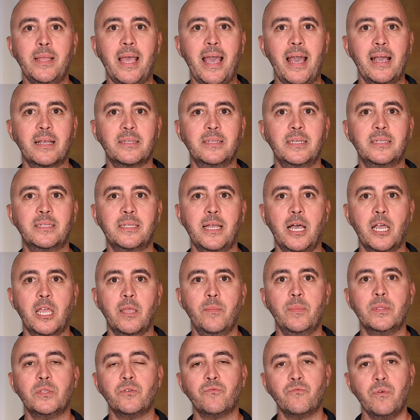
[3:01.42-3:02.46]
to access
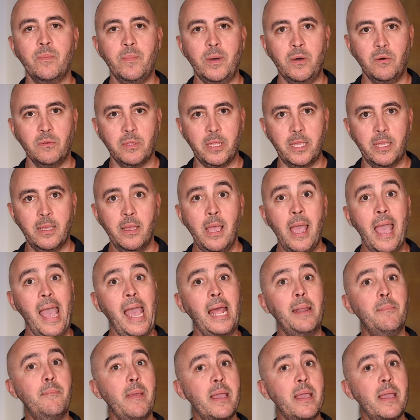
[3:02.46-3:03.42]
documents remotely and